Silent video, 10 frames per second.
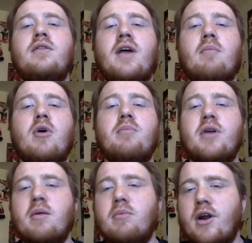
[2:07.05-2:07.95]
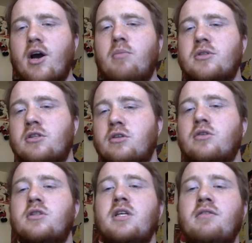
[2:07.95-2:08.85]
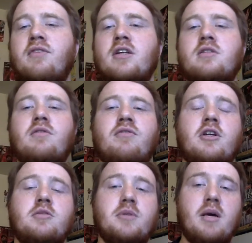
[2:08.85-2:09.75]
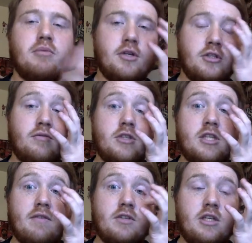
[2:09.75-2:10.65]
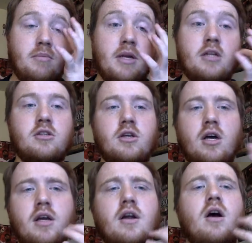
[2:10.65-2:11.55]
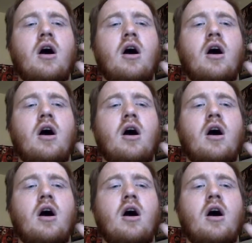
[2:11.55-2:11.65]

that might be able to help as a good defensive defenseman that plays over 17 minutes a night.